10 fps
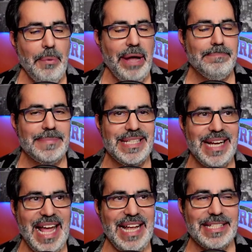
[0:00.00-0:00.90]
Well,
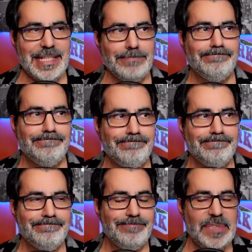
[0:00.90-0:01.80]
tonight
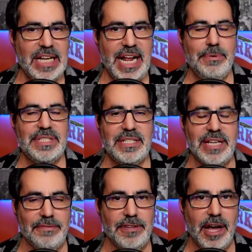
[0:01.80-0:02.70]
was a
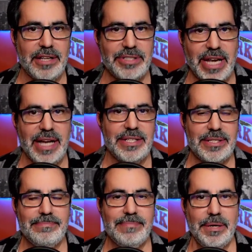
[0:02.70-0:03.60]
tough loss, guys.
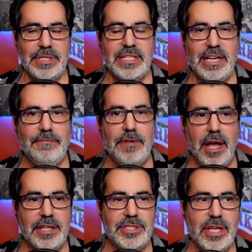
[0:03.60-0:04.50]
It was a tough
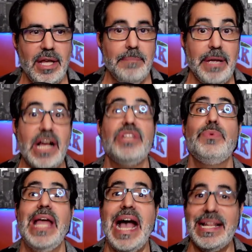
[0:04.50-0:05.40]
loss because
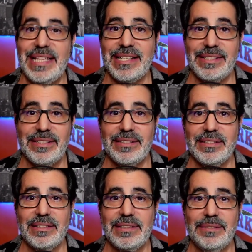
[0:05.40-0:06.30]
we had this.
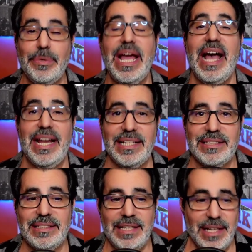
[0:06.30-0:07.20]
We had it.
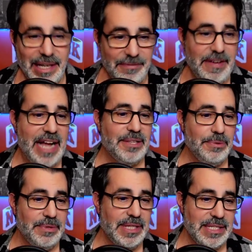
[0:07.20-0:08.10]
In fact,
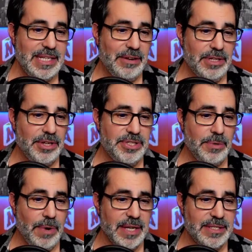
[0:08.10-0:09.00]
this is how close it
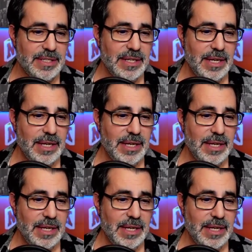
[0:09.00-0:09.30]
was.